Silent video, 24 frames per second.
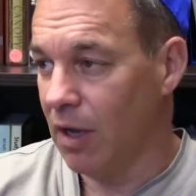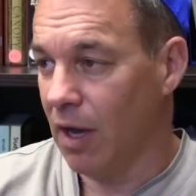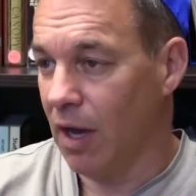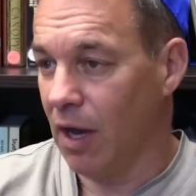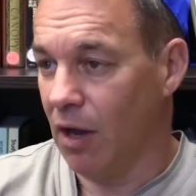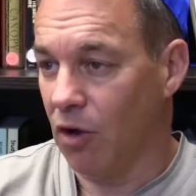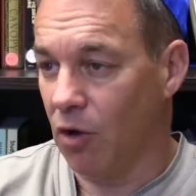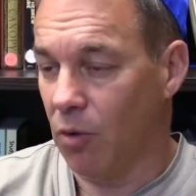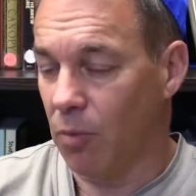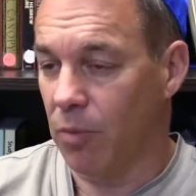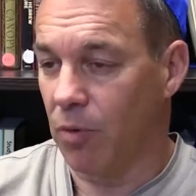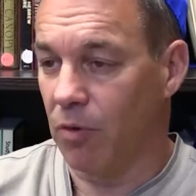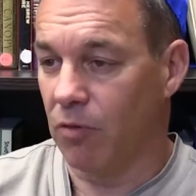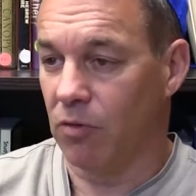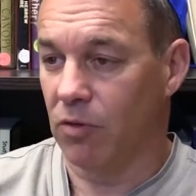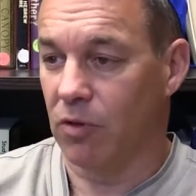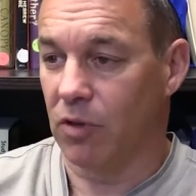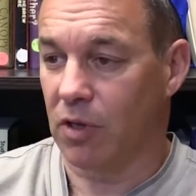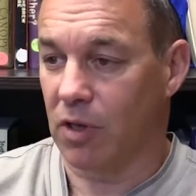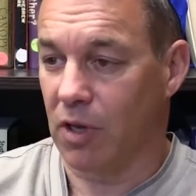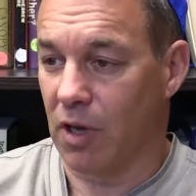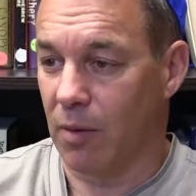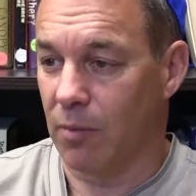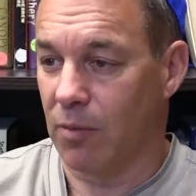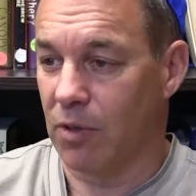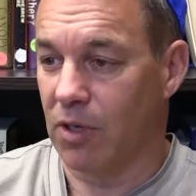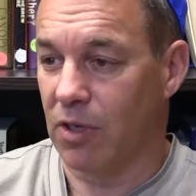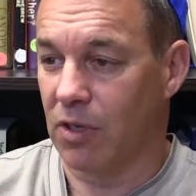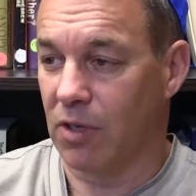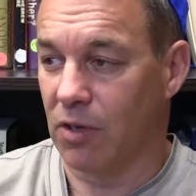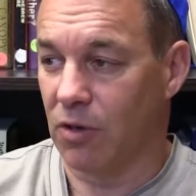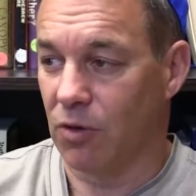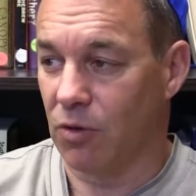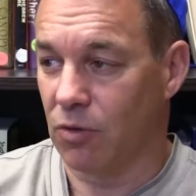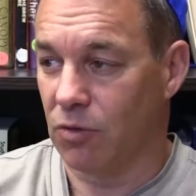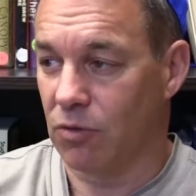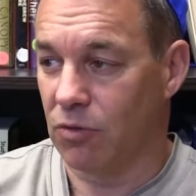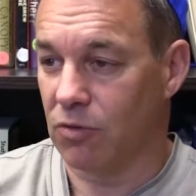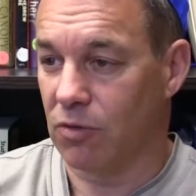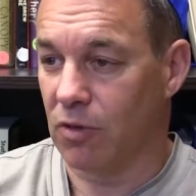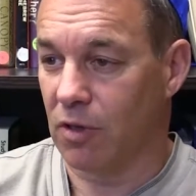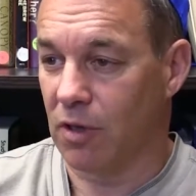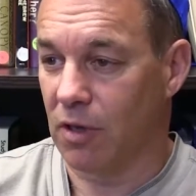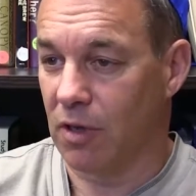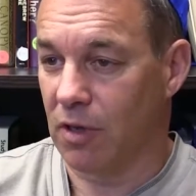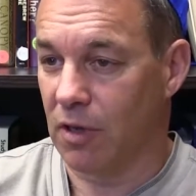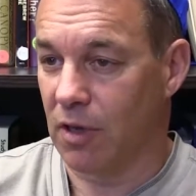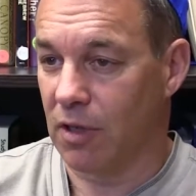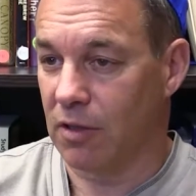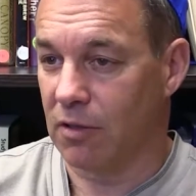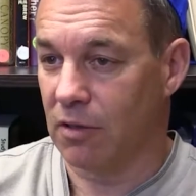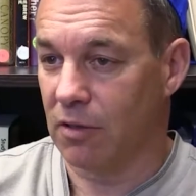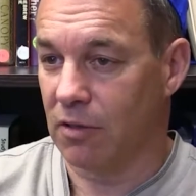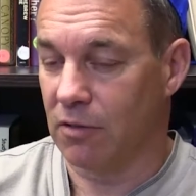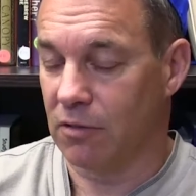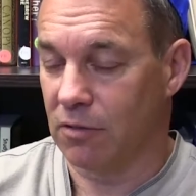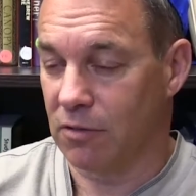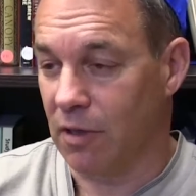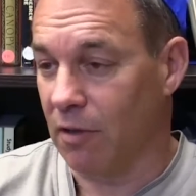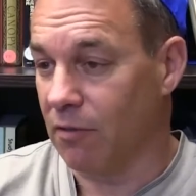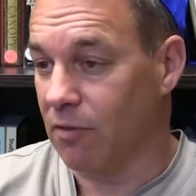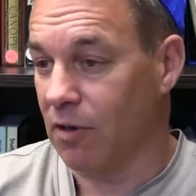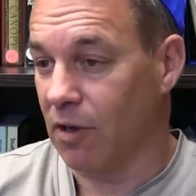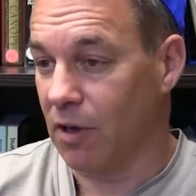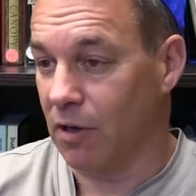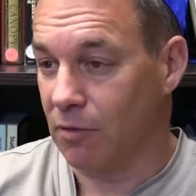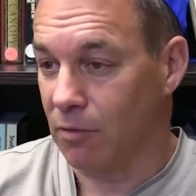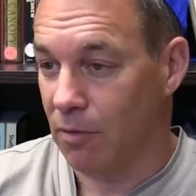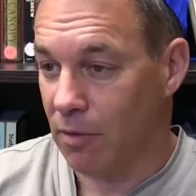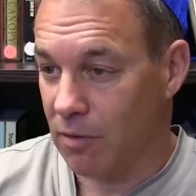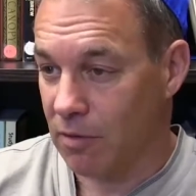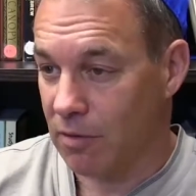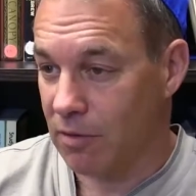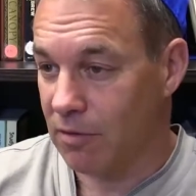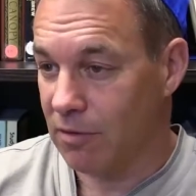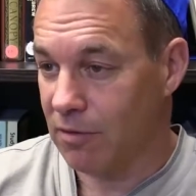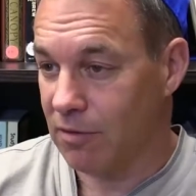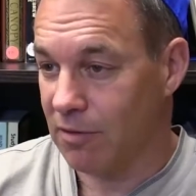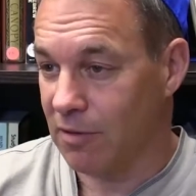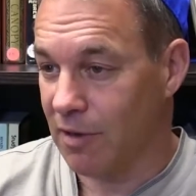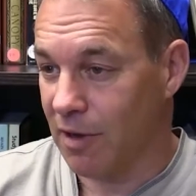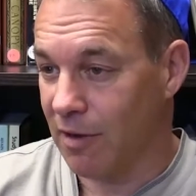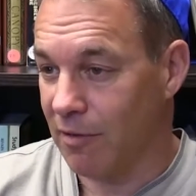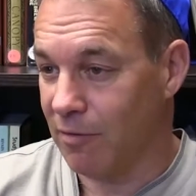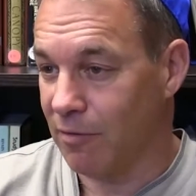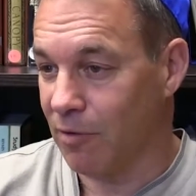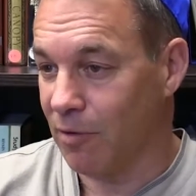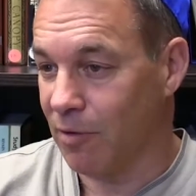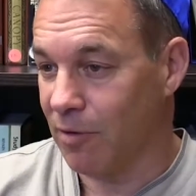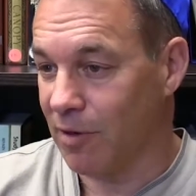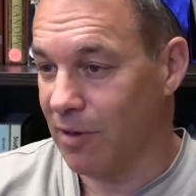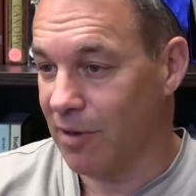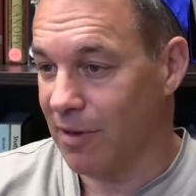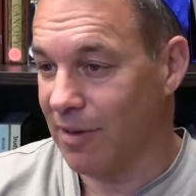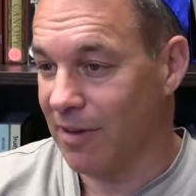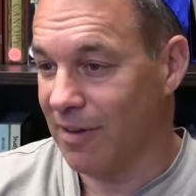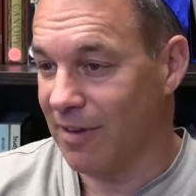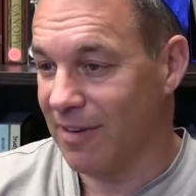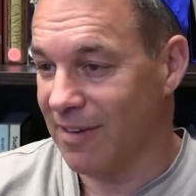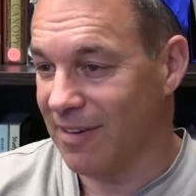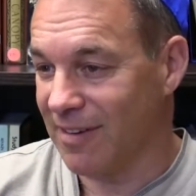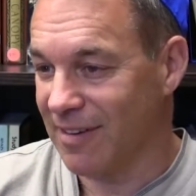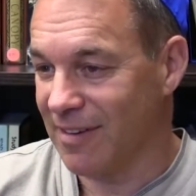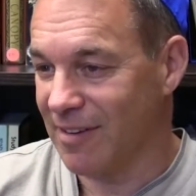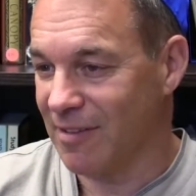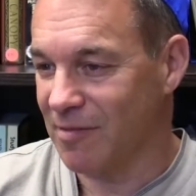I hope over the coming years uh, at the 700th Stafford uh,